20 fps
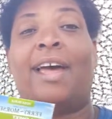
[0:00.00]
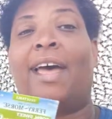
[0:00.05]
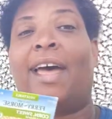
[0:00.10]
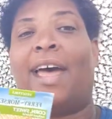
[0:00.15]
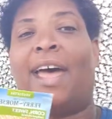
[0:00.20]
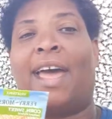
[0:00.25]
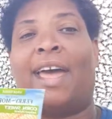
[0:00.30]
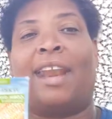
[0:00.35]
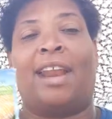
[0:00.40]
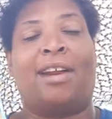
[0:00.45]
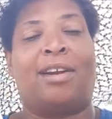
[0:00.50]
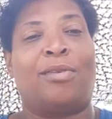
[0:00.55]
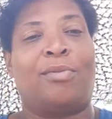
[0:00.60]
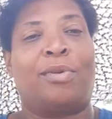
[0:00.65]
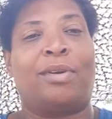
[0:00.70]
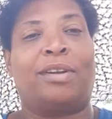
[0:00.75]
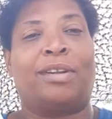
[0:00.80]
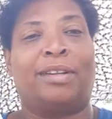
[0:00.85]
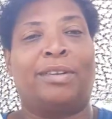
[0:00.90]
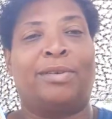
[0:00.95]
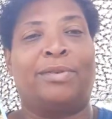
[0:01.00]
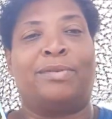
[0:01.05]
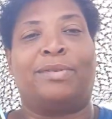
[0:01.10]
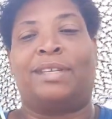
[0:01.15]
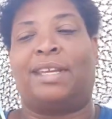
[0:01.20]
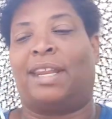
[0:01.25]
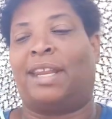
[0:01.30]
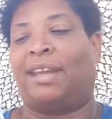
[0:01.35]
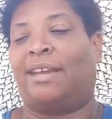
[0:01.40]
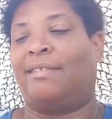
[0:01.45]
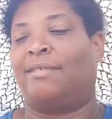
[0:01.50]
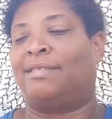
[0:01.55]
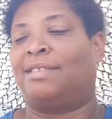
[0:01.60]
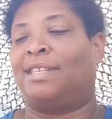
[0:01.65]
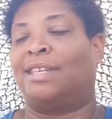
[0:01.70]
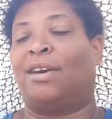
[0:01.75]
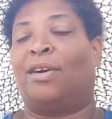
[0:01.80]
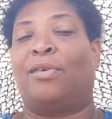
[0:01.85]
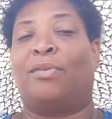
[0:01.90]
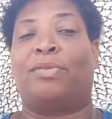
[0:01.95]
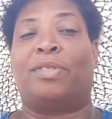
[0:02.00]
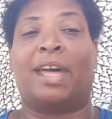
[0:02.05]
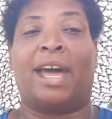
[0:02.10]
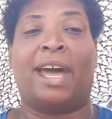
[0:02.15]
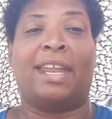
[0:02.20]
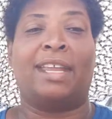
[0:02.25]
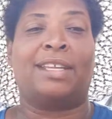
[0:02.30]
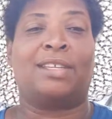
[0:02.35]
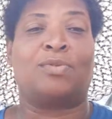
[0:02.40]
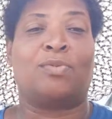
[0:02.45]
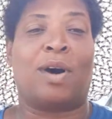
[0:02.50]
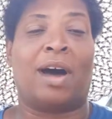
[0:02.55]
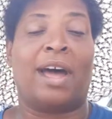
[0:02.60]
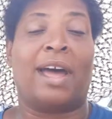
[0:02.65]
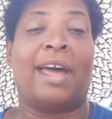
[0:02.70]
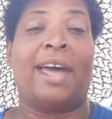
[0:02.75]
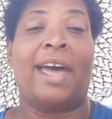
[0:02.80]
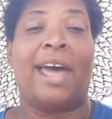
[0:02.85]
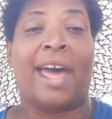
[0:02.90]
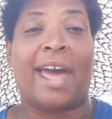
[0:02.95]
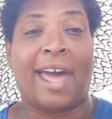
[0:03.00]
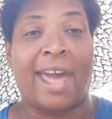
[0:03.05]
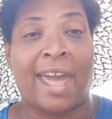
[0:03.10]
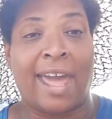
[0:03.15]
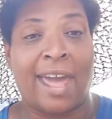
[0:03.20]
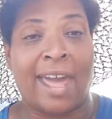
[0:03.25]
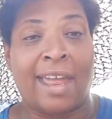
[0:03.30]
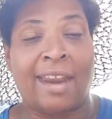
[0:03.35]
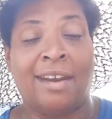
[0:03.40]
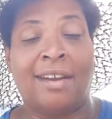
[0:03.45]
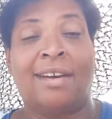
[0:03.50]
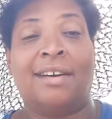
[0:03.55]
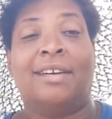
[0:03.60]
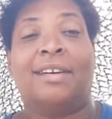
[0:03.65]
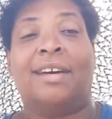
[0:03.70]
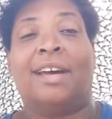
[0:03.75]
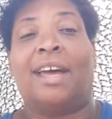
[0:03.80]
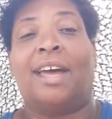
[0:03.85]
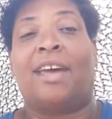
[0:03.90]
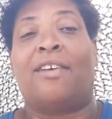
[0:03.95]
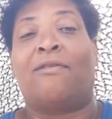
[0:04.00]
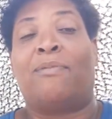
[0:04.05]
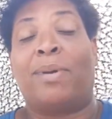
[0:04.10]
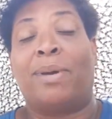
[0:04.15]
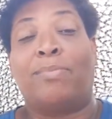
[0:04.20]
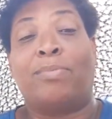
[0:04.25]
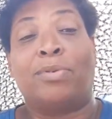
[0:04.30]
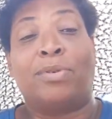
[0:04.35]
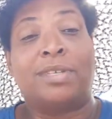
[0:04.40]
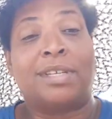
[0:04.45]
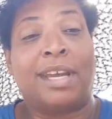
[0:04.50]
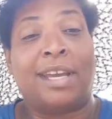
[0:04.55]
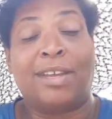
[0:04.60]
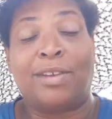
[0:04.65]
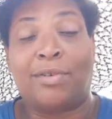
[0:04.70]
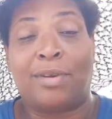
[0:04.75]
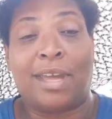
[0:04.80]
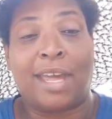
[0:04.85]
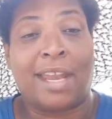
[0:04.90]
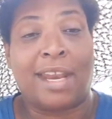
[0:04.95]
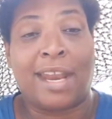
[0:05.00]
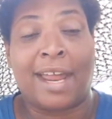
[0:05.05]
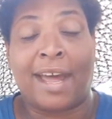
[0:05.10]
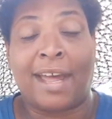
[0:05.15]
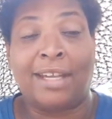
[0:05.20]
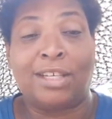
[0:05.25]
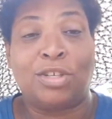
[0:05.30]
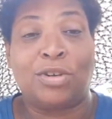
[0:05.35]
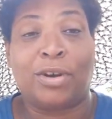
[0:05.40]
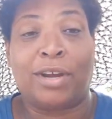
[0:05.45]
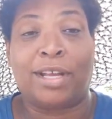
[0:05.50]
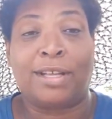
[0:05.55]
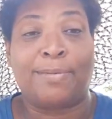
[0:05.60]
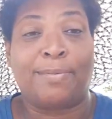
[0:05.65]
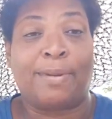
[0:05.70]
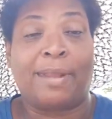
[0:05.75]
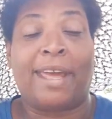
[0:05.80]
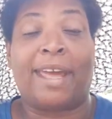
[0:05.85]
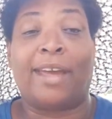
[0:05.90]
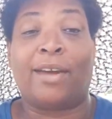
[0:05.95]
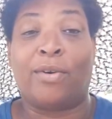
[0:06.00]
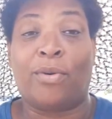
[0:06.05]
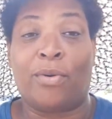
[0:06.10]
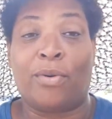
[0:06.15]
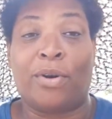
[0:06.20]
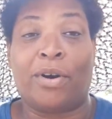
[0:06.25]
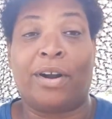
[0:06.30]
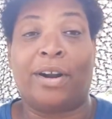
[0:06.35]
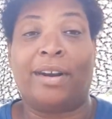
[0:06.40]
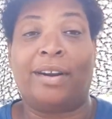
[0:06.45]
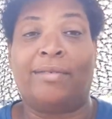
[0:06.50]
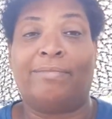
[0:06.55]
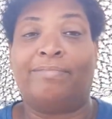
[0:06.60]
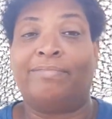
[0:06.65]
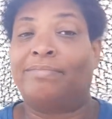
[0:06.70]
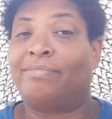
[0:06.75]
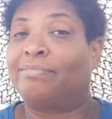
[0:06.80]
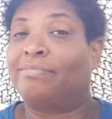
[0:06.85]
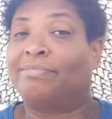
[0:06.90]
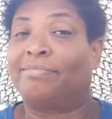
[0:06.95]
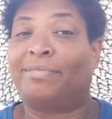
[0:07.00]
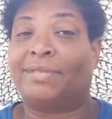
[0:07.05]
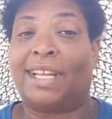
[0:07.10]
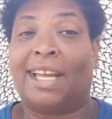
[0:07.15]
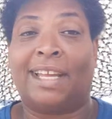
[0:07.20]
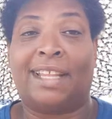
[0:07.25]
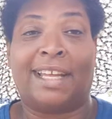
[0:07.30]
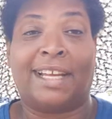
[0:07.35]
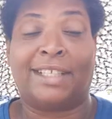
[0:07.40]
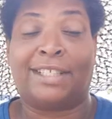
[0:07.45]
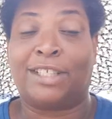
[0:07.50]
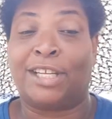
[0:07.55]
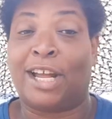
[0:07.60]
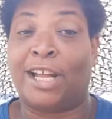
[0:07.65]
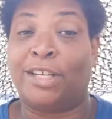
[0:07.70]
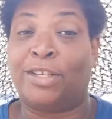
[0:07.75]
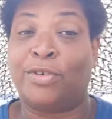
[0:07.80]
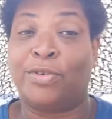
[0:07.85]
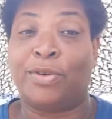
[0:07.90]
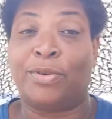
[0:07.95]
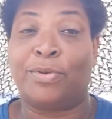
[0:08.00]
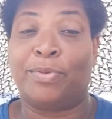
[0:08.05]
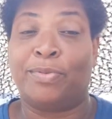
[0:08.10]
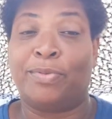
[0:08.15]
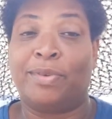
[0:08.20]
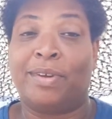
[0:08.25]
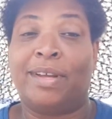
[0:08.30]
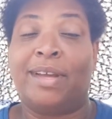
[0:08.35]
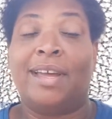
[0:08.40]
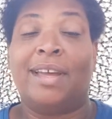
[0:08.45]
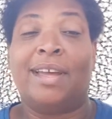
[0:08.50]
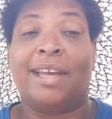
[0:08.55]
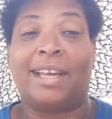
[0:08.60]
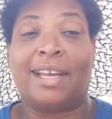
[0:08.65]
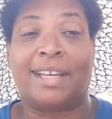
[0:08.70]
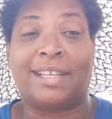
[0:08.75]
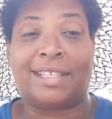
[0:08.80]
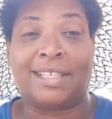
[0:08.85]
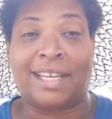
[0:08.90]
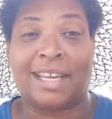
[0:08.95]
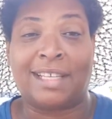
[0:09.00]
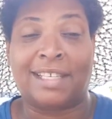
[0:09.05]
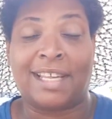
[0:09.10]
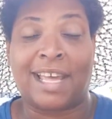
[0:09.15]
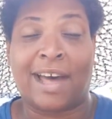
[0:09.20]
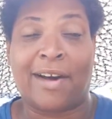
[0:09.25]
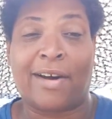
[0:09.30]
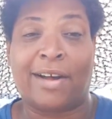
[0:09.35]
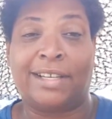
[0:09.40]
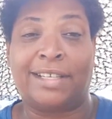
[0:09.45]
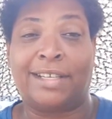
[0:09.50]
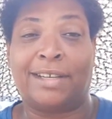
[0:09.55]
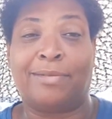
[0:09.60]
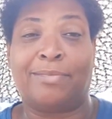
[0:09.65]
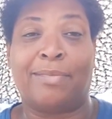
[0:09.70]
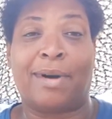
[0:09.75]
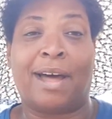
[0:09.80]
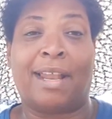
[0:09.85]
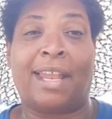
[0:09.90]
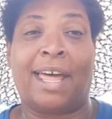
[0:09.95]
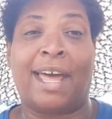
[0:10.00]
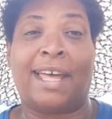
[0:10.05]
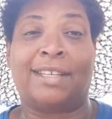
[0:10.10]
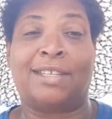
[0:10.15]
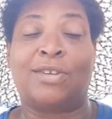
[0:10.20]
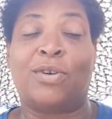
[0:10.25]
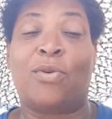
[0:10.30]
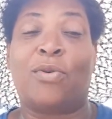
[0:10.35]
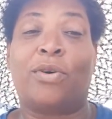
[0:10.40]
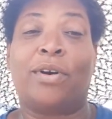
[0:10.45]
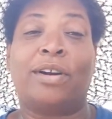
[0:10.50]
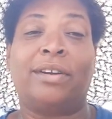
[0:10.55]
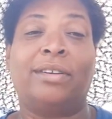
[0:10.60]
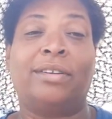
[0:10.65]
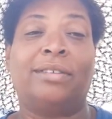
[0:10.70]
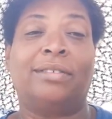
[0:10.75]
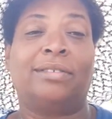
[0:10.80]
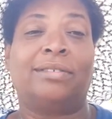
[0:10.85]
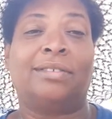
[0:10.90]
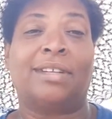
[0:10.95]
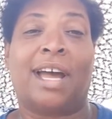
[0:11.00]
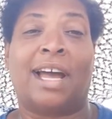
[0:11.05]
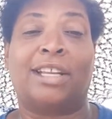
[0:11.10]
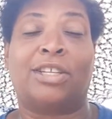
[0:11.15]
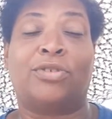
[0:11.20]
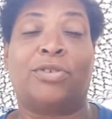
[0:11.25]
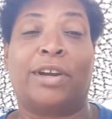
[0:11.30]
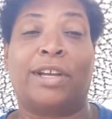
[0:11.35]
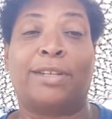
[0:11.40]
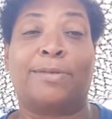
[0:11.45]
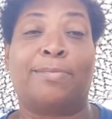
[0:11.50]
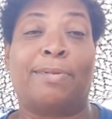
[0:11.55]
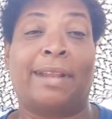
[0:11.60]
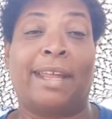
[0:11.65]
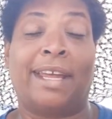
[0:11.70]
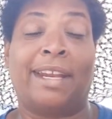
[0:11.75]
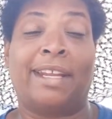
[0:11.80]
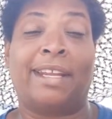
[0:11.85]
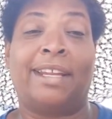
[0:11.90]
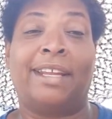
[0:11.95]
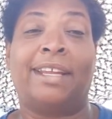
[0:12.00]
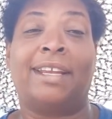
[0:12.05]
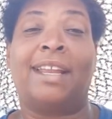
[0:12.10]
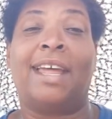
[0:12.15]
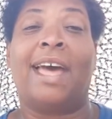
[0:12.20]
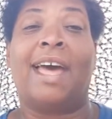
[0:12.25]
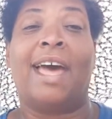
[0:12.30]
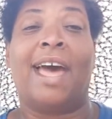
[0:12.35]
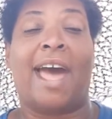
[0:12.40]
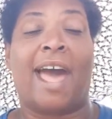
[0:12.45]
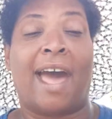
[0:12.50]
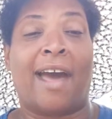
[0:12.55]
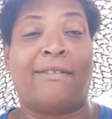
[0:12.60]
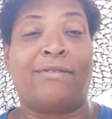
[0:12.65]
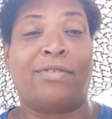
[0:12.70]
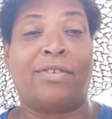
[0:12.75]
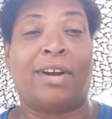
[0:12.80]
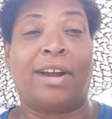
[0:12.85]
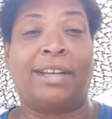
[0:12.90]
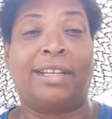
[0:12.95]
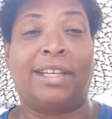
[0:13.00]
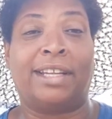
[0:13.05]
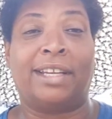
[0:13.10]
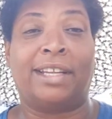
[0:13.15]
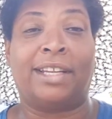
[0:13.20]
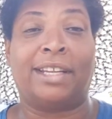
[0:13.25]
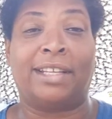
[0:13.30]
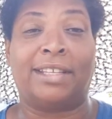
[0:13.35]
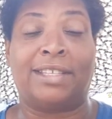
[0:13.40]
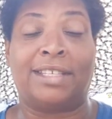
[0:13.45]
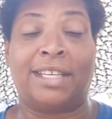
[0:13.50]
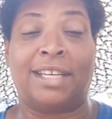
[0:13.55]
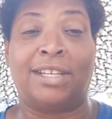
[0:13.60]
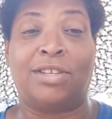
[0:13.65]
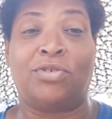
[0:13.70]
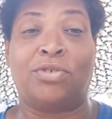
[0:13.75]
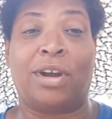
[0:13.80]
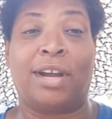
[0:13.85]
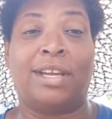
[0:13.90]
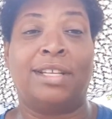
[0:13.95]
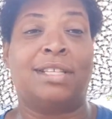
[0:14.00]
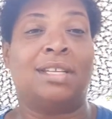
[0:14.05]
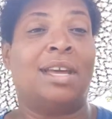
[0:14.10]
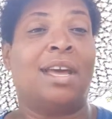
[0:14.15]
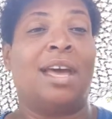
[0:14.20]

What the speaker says: and I don't want to lose any. So that is why. And if people say you cannot transplant corn, that's not true. Because that's how I did my last corn. I transplanted it after I did it in seed trays